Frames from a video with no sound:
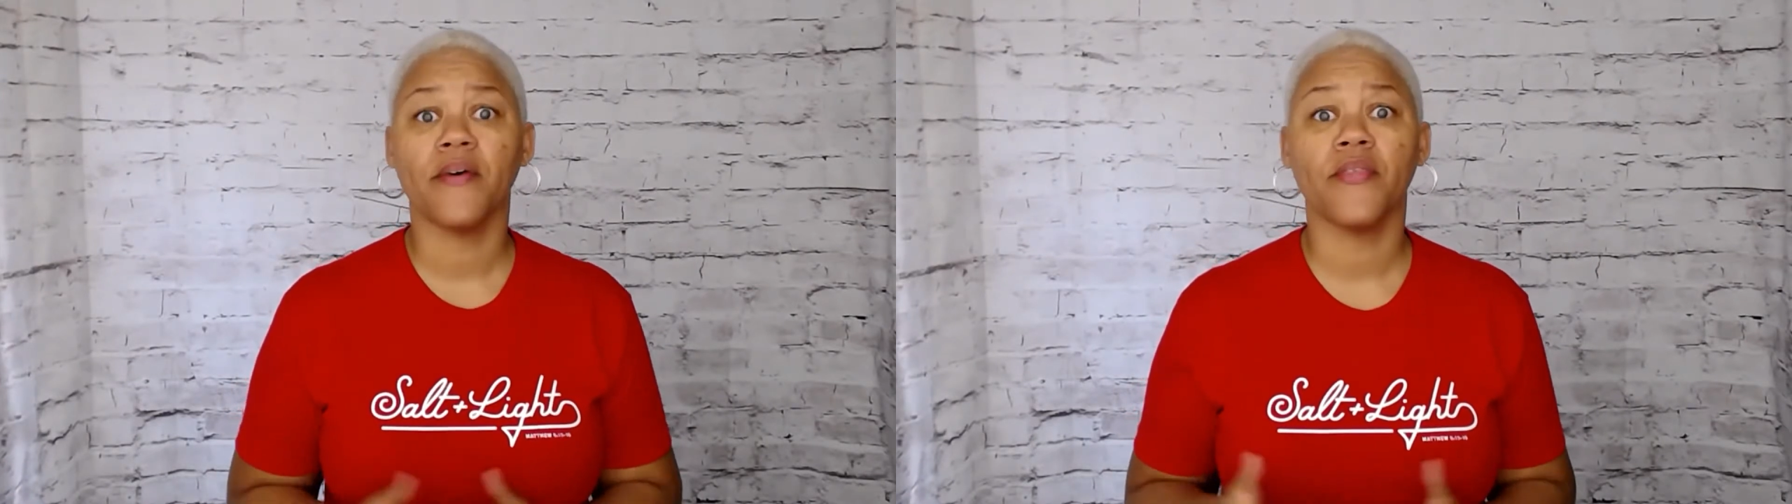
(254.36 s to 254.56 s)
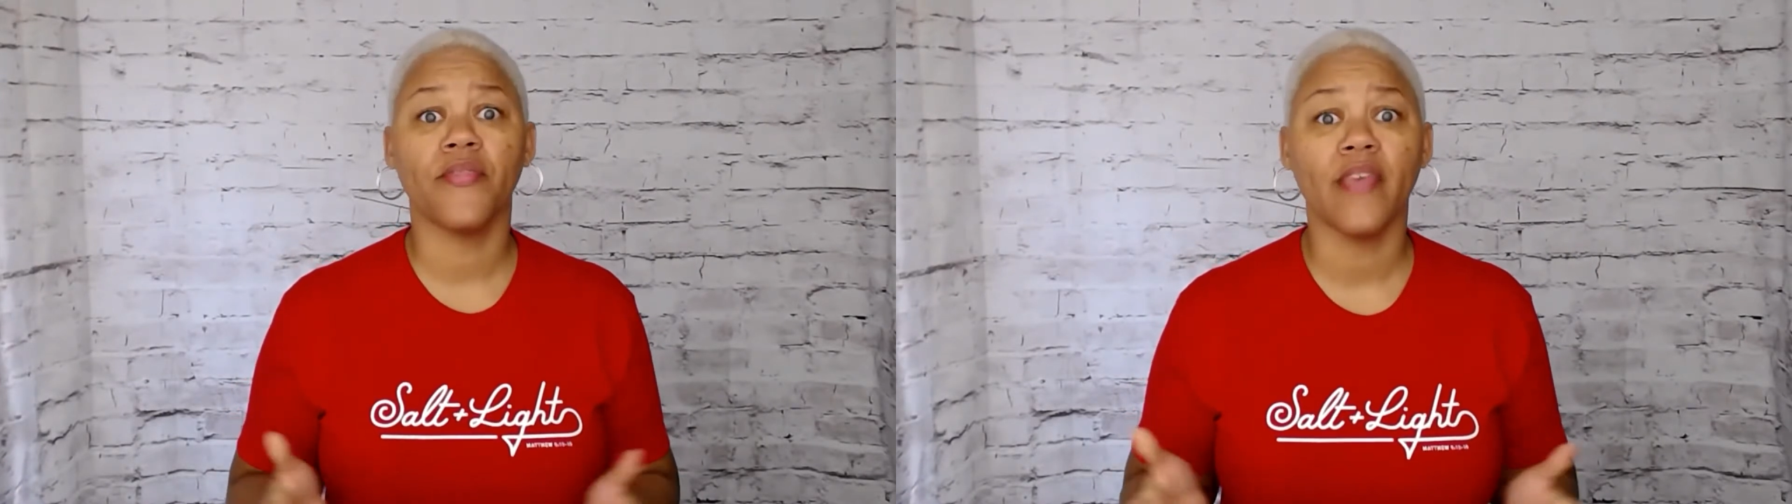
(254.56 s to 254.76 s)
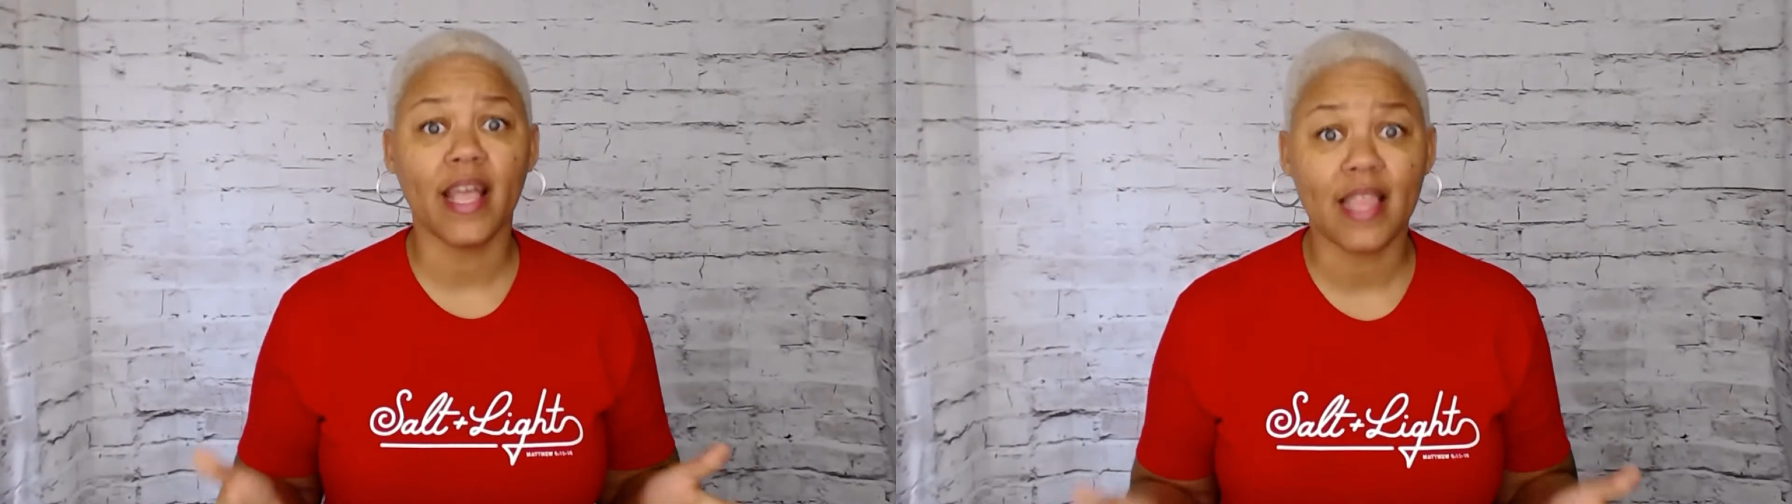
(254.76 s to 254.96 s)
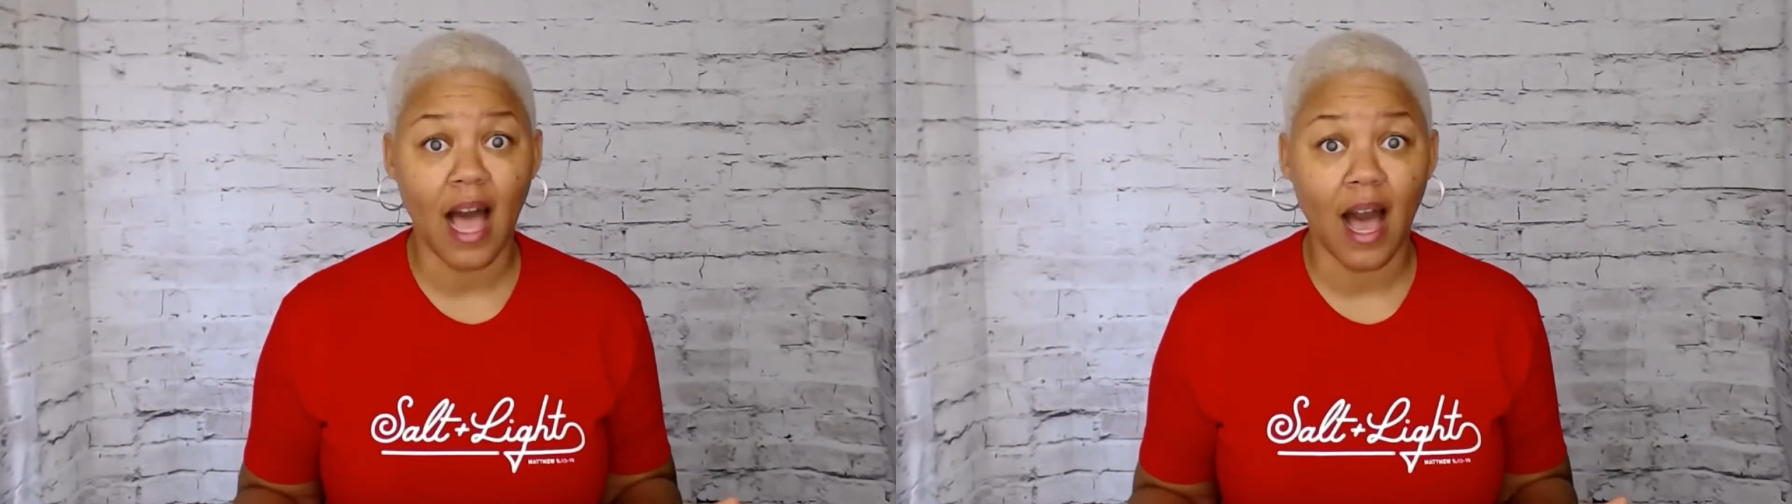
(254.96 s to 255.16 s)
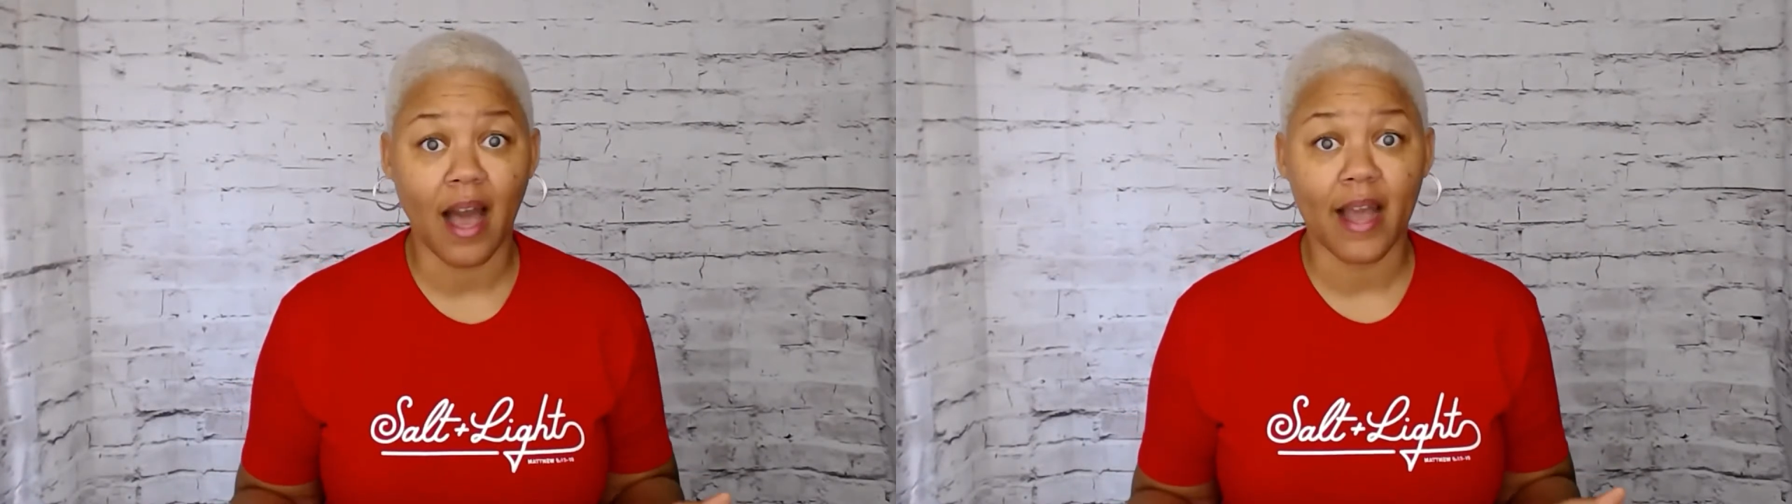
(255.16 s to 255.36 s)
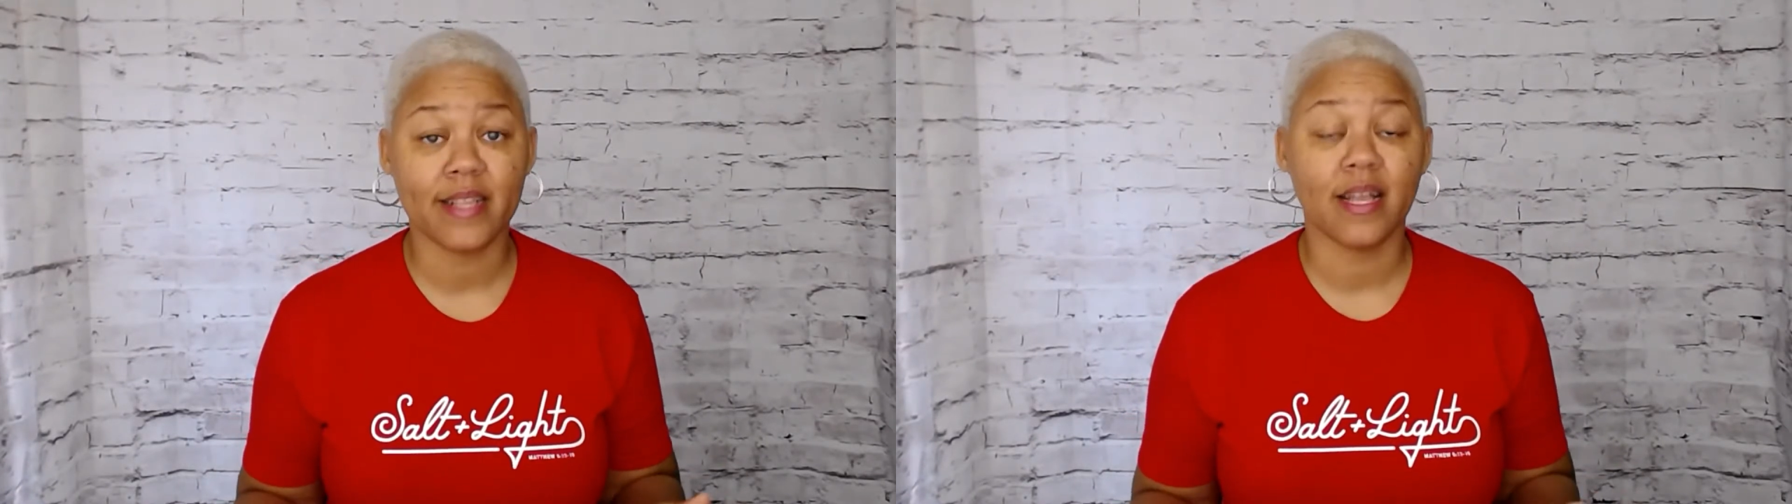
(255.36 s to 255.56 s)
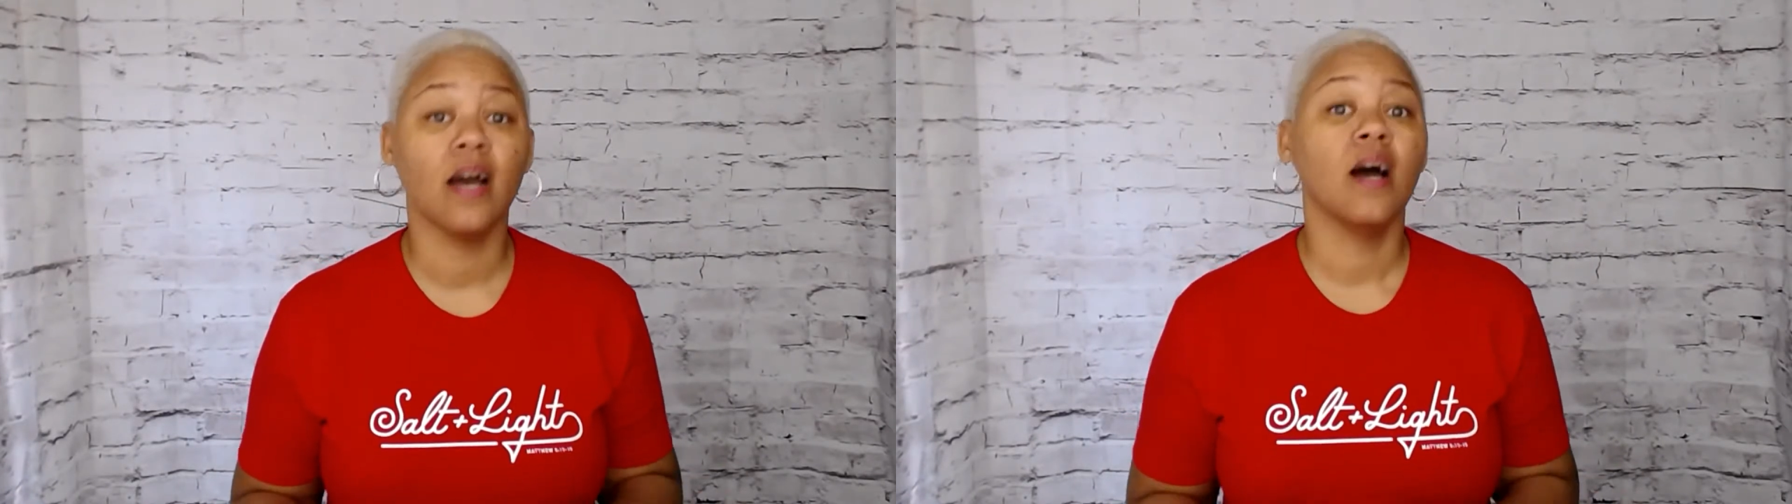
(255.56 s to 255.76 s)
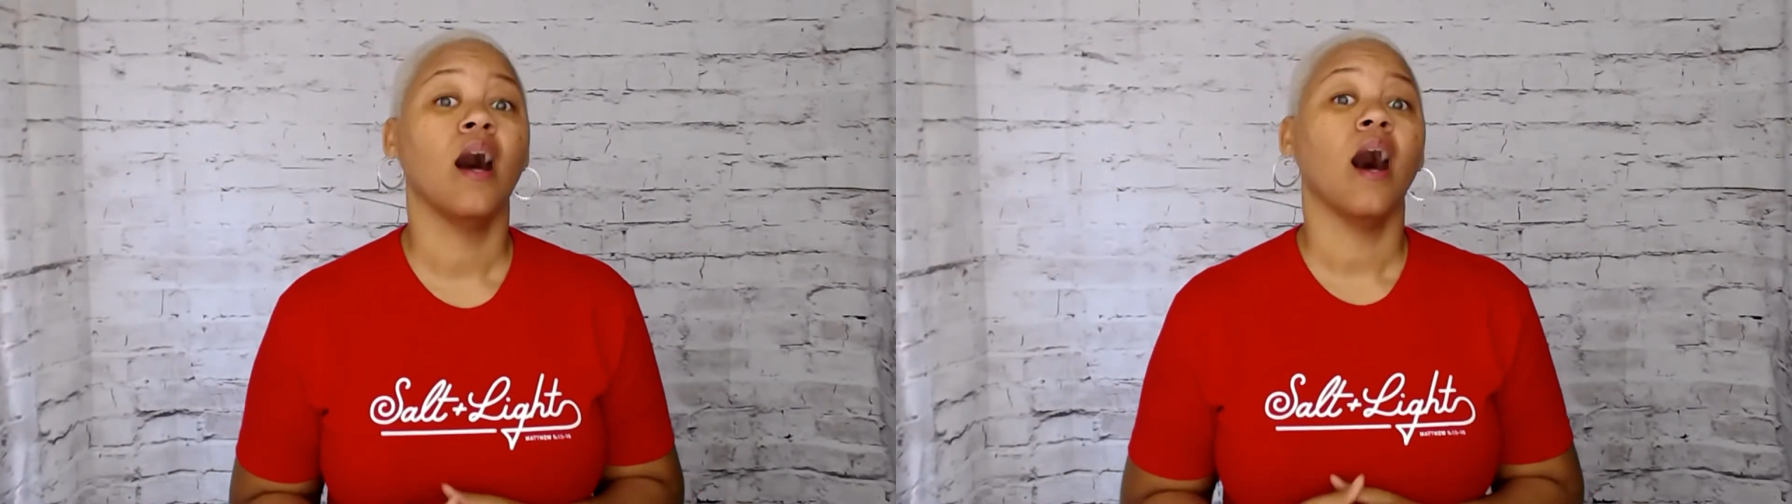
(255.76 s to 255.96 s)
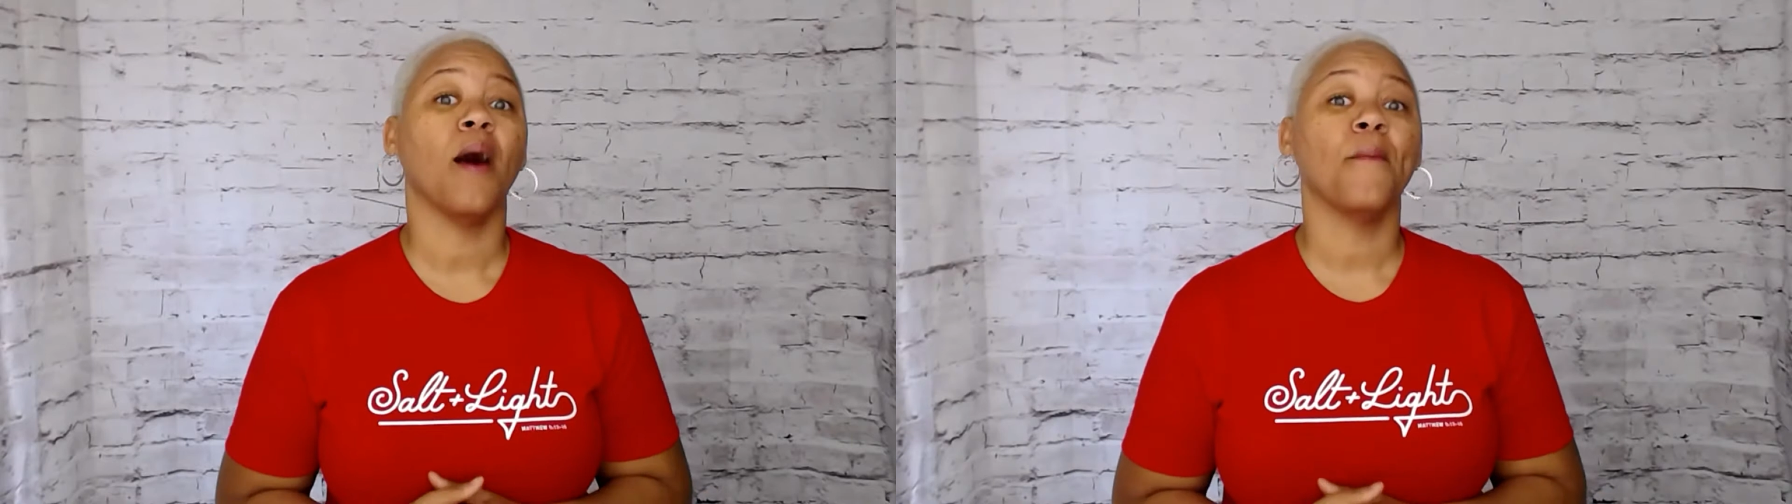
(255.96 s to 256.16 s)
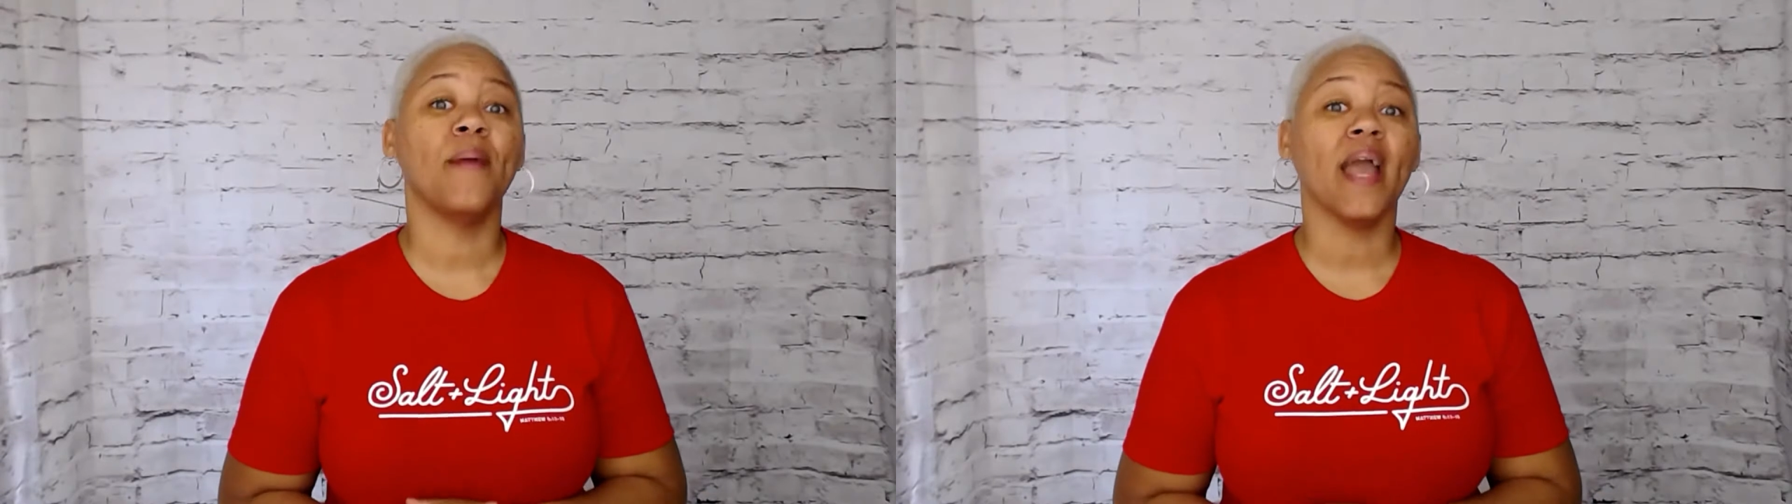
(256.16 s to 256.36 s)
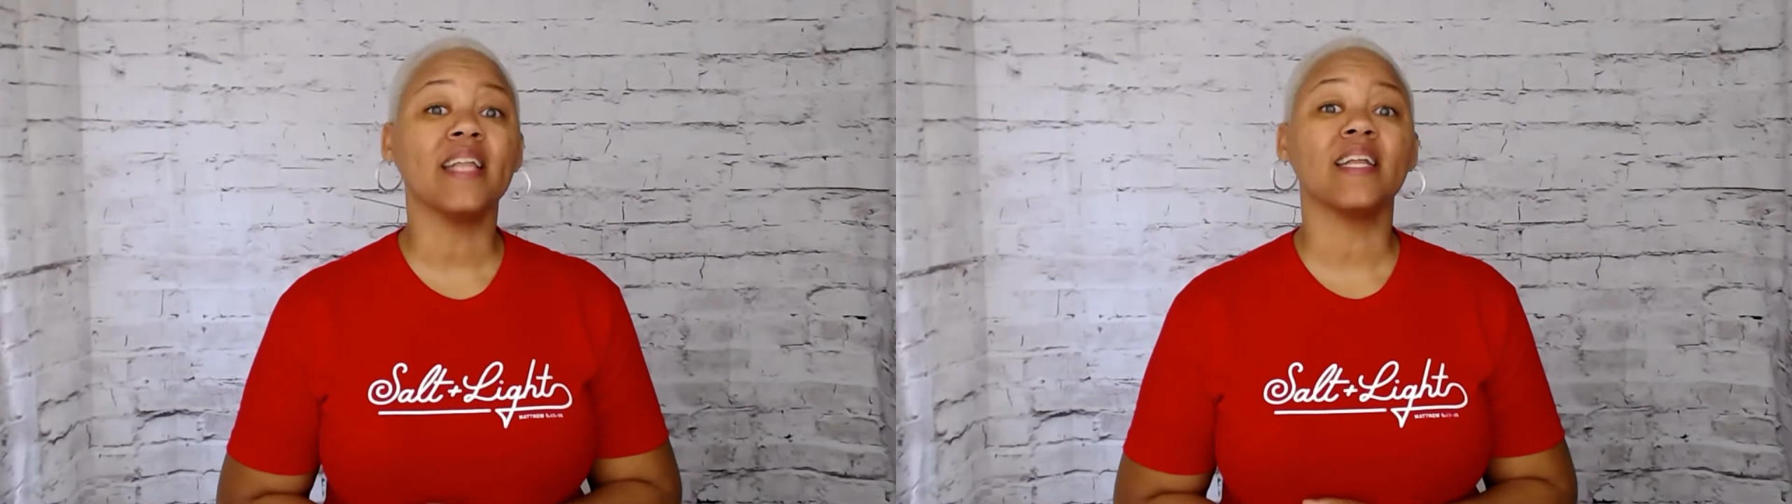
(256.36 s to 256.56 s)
they lied. Abandoned